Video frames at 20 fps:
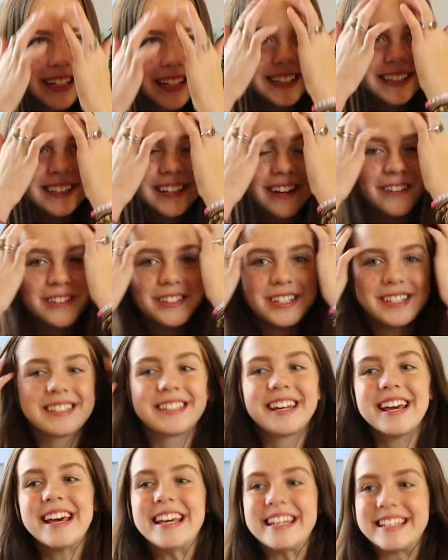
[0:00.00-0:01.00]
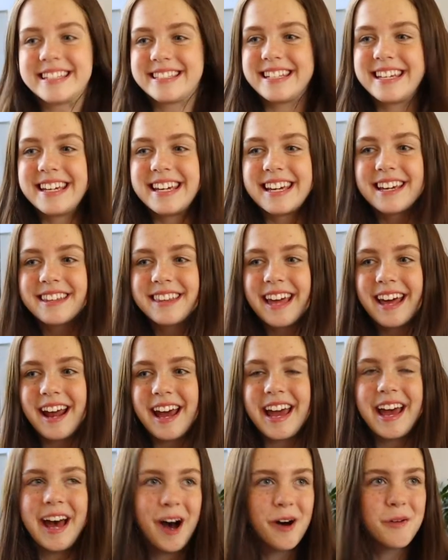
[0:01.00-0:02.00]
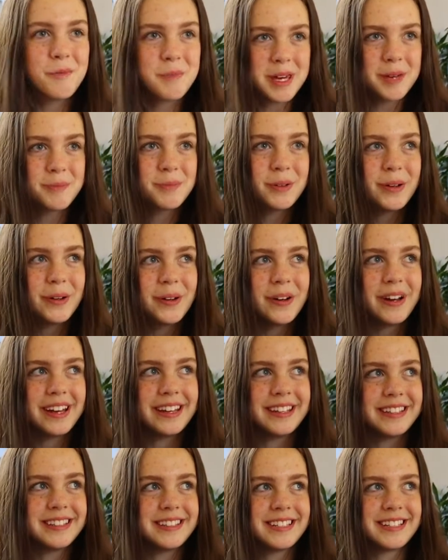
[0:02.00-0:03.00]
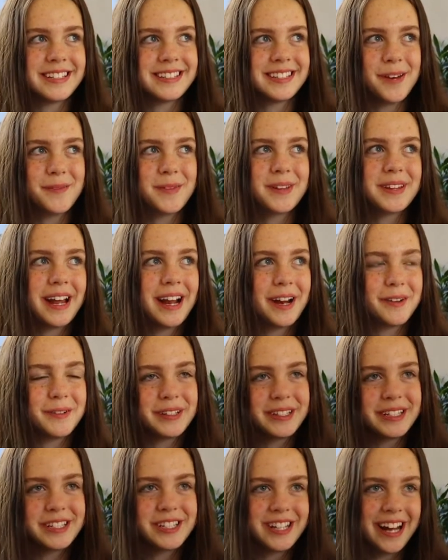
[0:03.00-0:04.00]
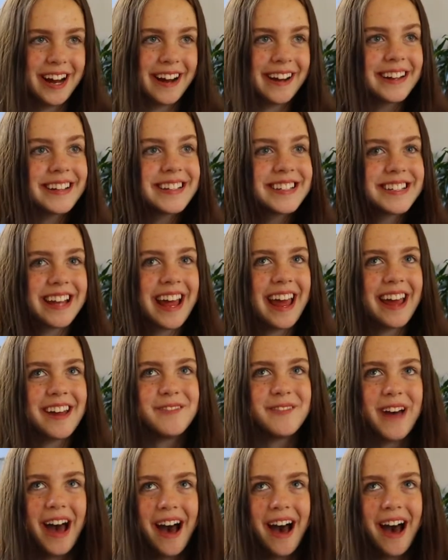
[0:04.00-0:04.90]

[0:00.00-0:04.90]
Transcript: And so just seeing that I help people is just something that I really cherish and